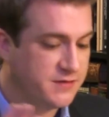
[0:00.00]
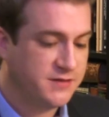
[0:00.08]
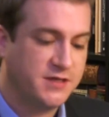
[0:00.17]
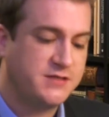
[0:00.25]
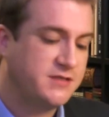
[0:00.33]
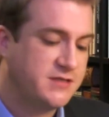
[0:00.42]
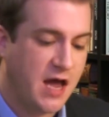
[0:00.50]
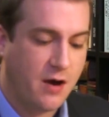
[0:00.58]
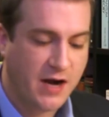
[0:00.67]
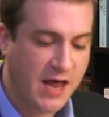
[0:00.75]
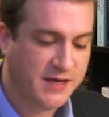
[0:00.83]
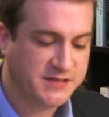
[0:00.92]
that this is how
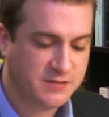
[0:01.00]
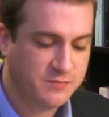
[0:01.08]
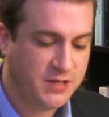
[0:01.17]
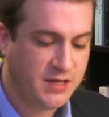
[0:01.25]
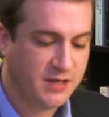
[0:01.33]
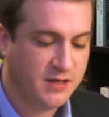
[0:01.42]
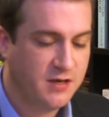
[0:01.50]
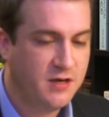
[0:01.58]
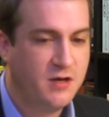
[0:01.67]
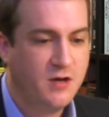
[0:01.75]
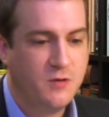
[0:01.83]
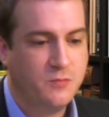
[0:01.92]
it has to be.
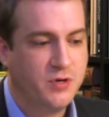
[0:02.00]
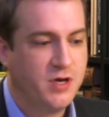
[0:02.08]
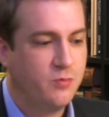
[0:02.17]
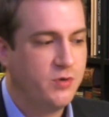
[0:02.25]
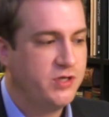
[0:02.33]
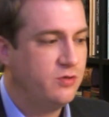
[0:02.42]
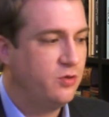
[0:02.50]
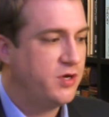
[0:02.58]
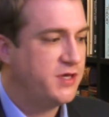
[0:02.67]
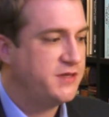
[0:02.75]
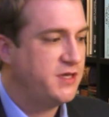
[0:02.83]
But when you look at